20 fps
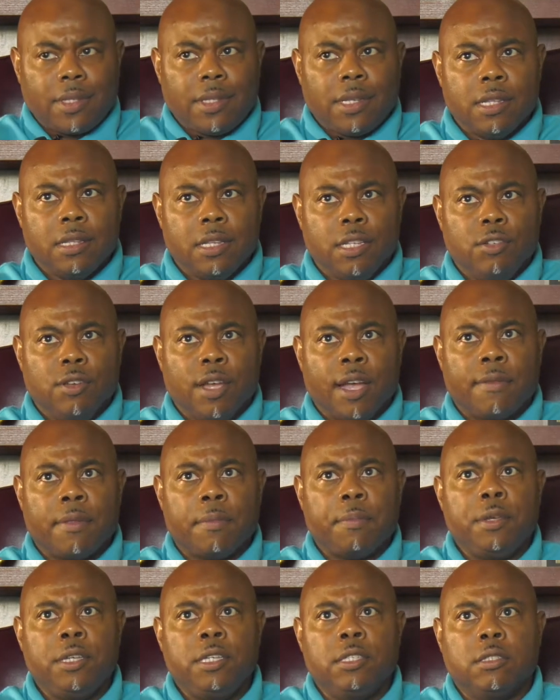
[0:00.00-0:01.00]
Then you have
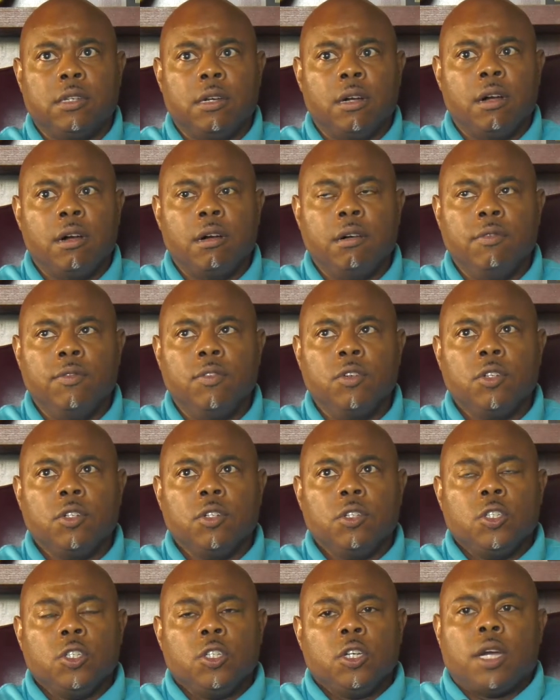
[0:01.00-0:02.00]
the piece of
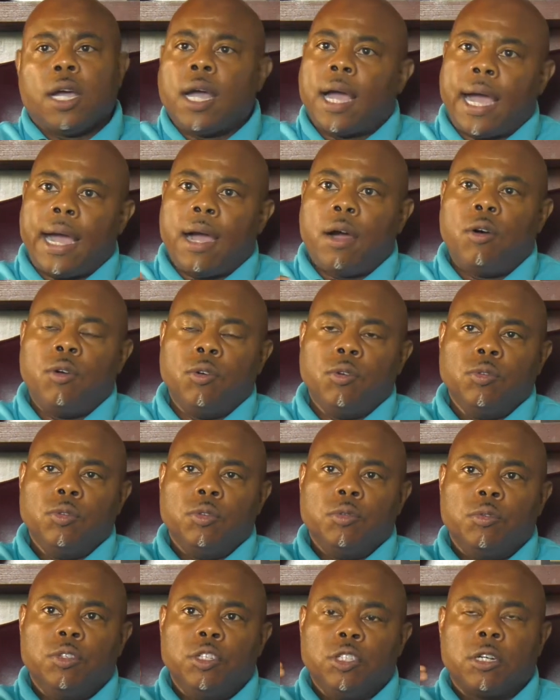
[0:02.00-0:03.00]
how,
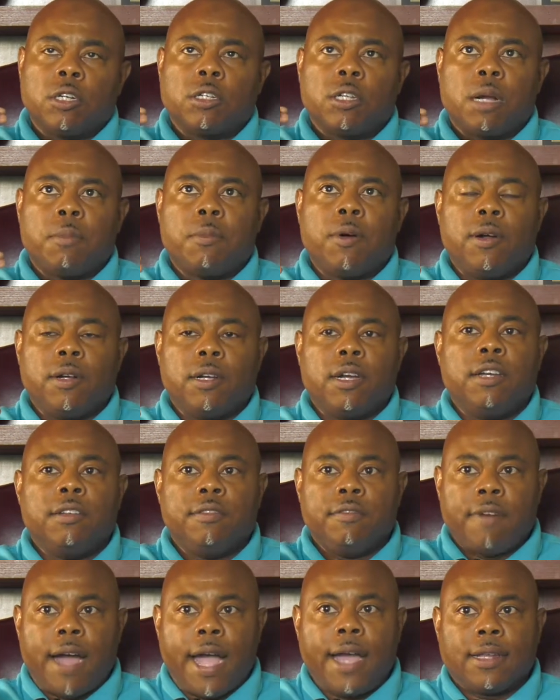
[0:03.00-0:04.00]
when you start talking about
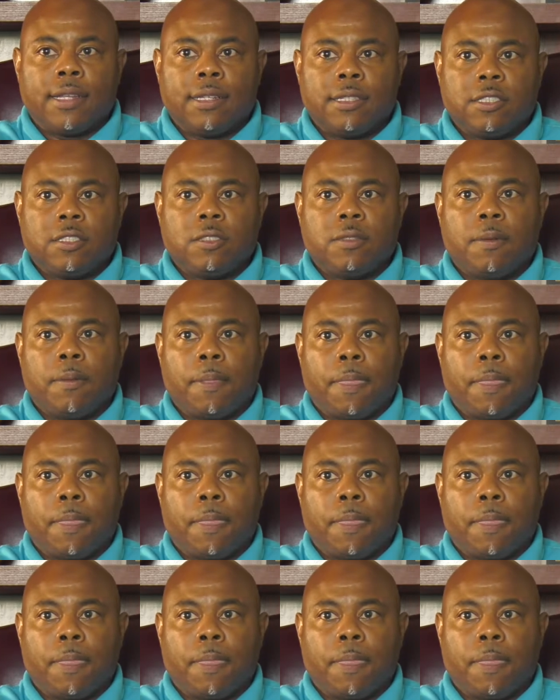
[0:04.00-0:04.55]
gun violence,